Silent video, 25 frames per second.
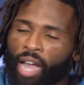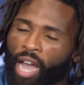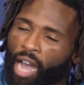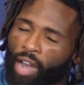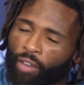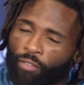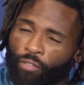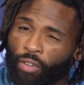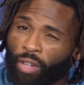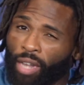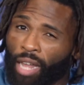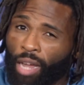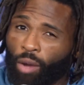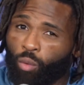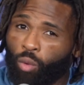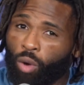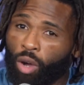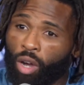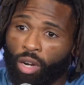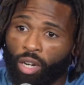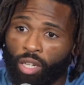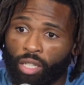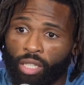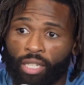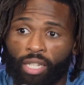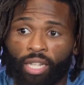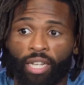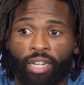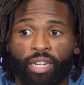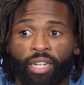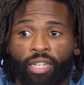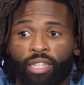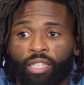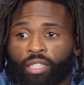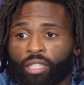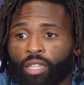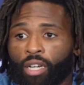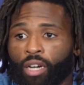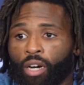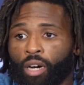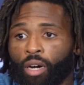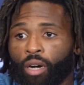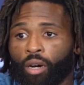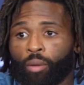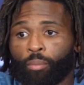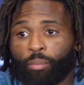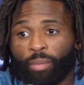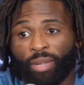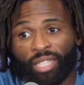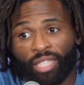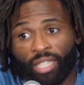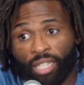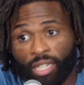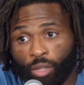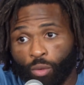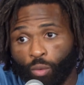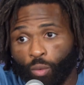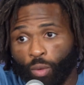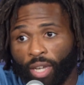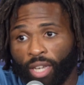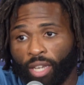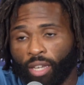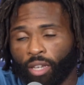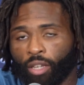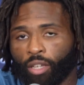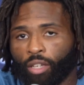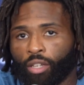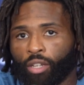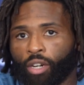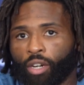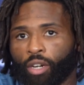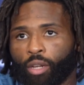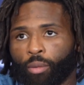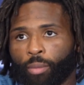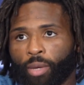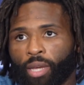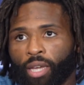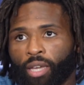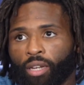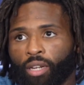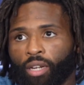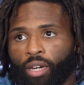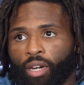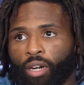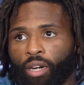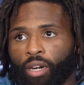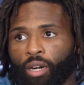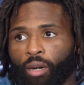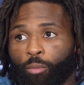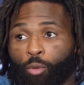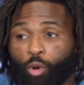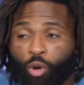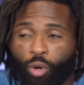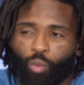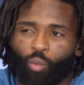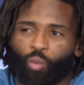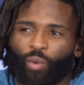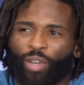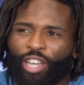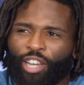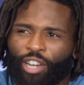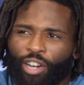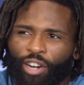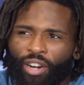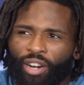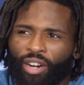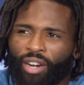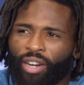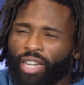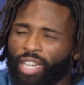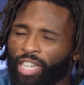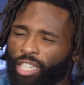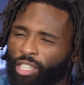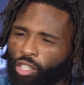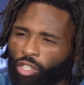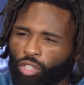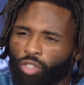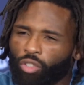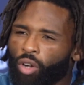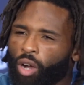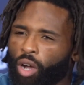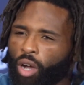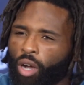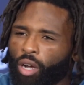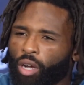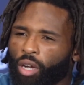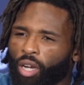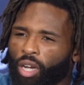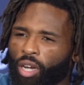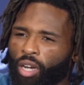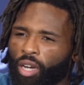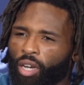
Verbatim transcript: I feel like Juan Archuleta is mentally weak, you know what I mean, or weaker. He's a strong